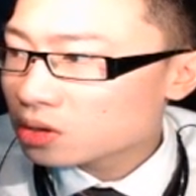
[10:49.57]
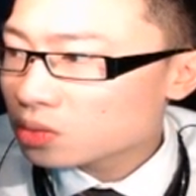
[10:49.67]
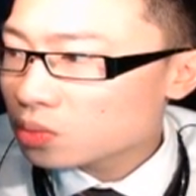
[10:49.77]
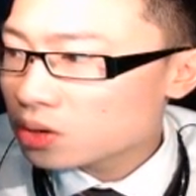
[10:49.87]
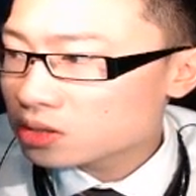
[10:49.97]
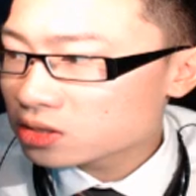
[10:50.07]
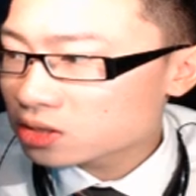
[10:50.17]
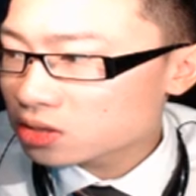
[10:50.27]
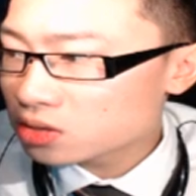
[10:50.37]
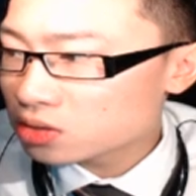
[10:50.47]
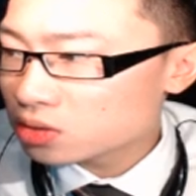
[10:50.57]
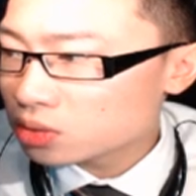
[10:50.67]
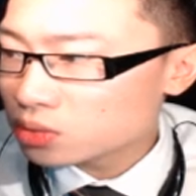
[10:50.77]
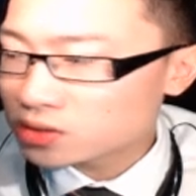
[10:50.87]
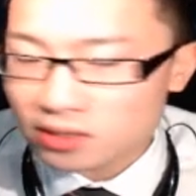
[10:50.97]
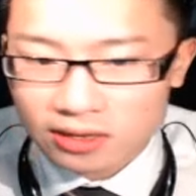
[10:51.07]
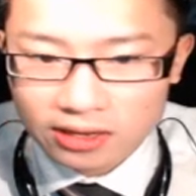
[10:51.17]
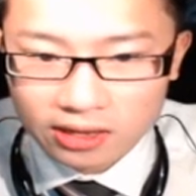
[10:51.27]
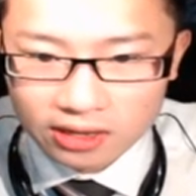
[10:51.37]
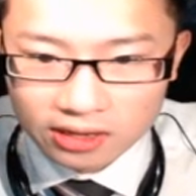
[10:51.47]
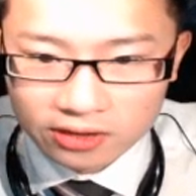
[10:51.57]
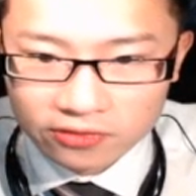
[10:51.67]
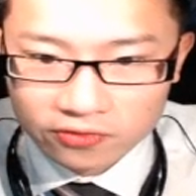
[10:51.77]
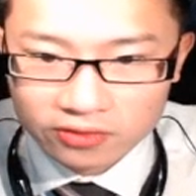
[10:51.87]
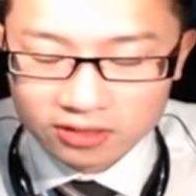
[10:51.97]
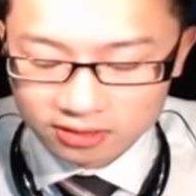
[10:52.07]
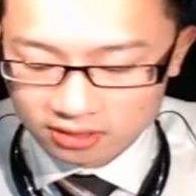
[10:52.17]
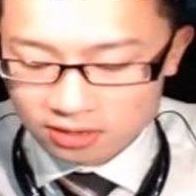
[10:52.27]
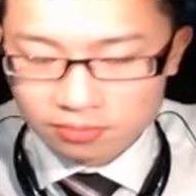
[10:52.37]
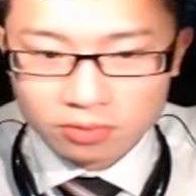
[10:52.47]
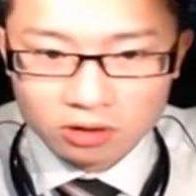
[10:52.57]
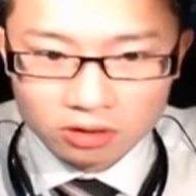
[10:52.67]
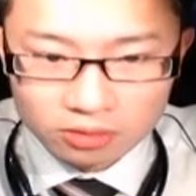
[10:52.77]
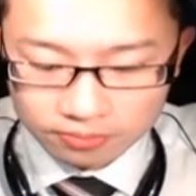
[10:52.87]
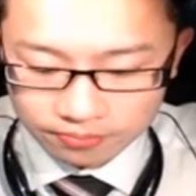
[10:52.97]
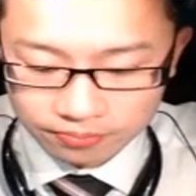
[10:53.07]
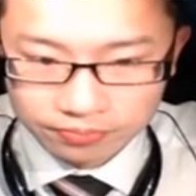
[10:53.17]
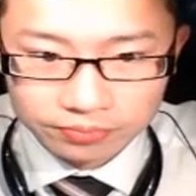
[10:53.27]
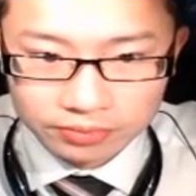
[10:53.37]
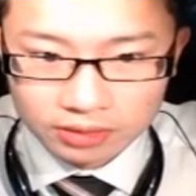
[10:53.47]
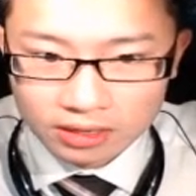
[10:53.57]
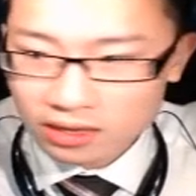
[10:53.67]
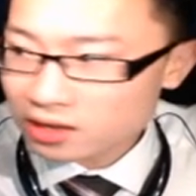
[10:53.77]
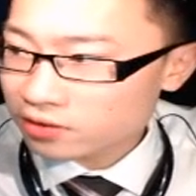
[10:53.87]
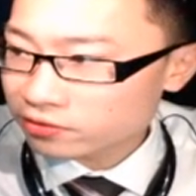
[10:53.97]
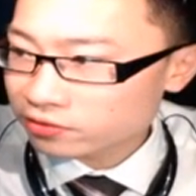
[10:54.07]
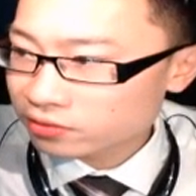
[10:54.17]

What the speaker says: we're just going to use if this number, if